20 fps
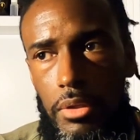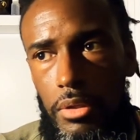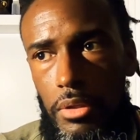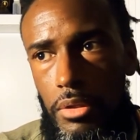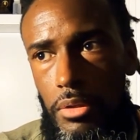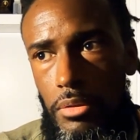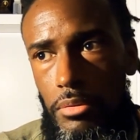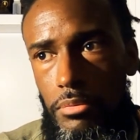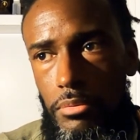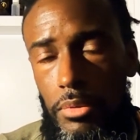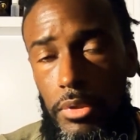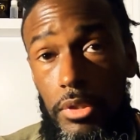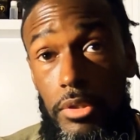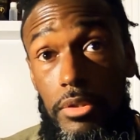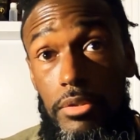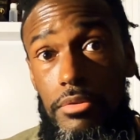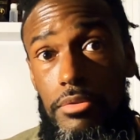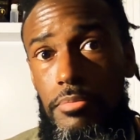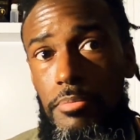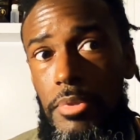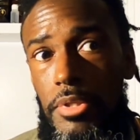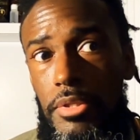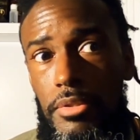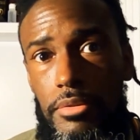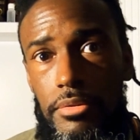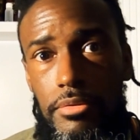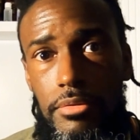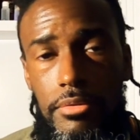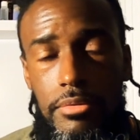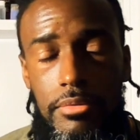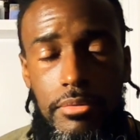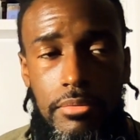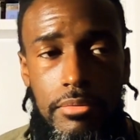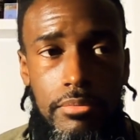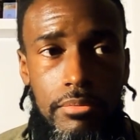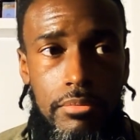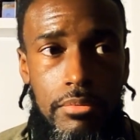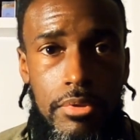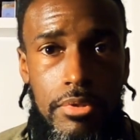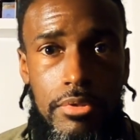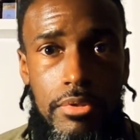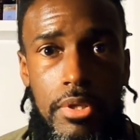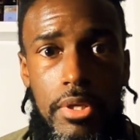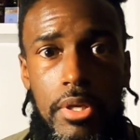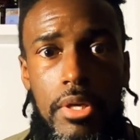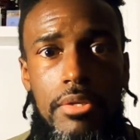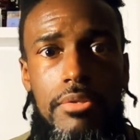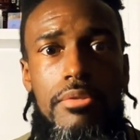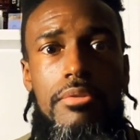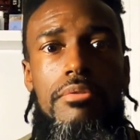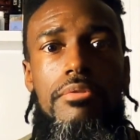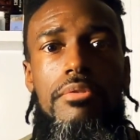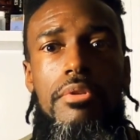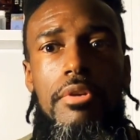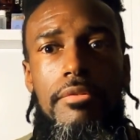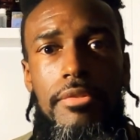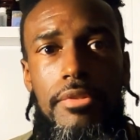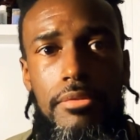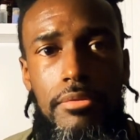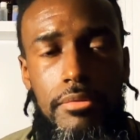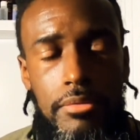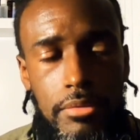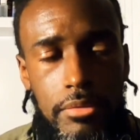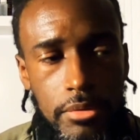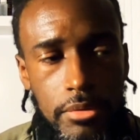What is space? What's the essence of it?